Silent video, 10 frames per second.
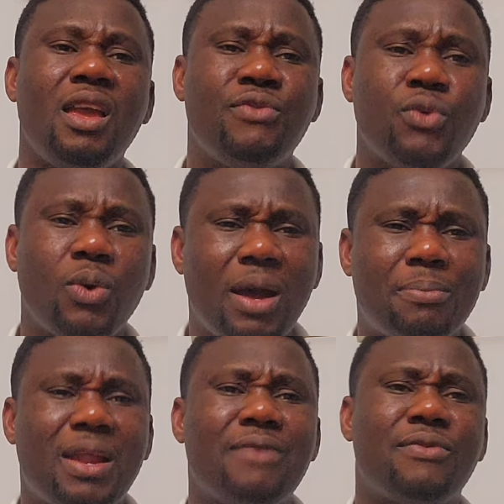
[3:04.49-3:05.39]
If you want
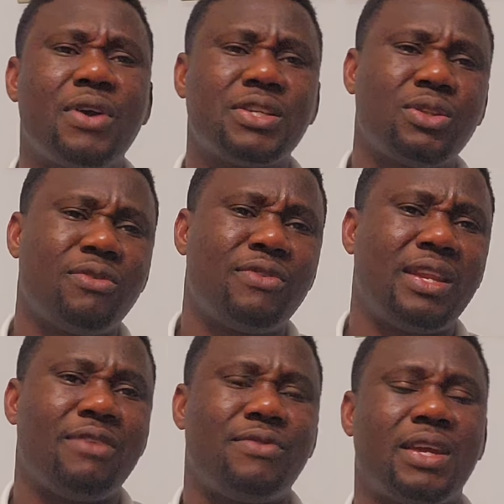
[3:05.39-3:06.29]
to apply for a
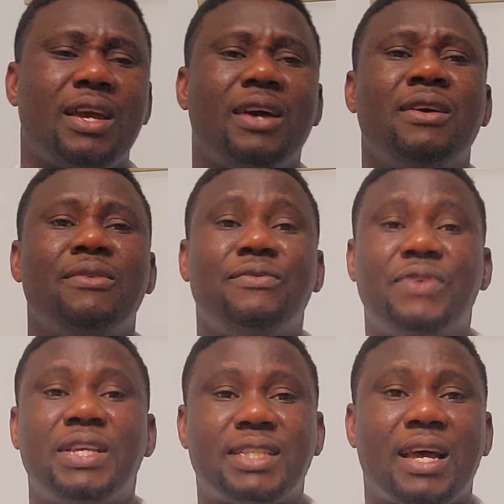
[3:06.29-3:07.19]
Slovenian
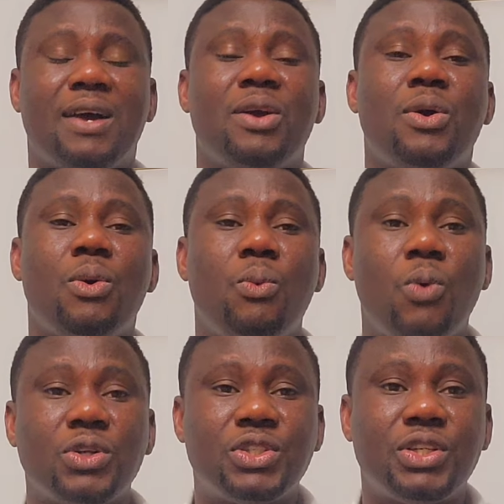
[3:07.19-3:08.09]
visa,
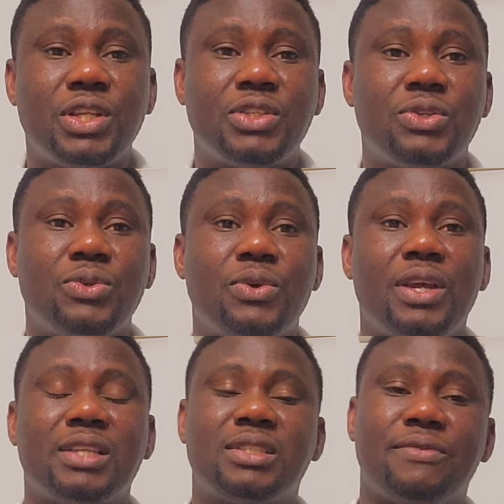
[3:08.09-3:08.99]
what you need to do
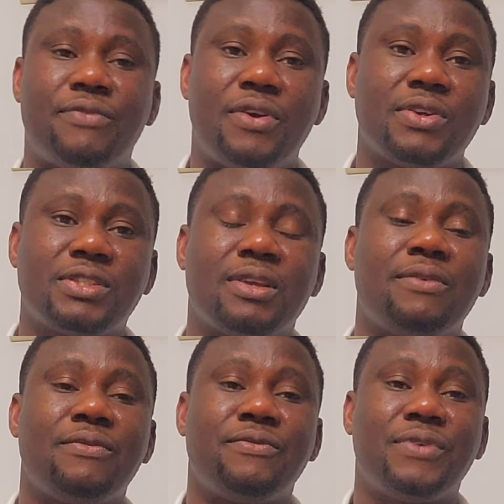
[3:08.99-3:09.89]
is to first
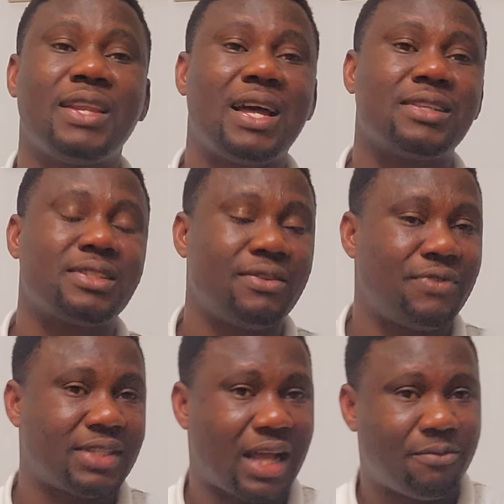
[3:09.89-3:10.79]
fill out the
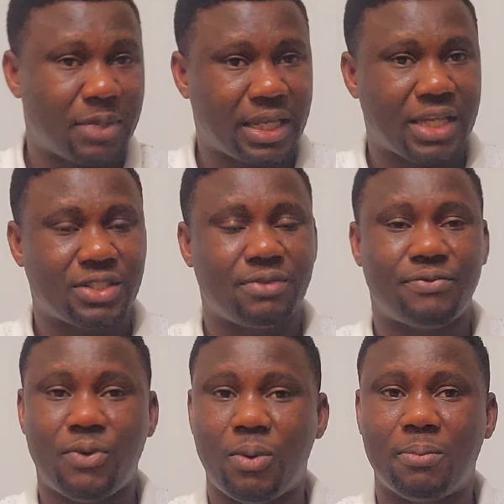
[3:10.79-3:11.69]
visa application
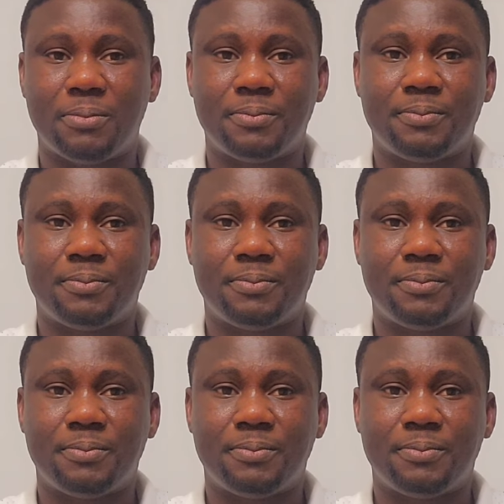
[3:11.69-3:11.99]
form.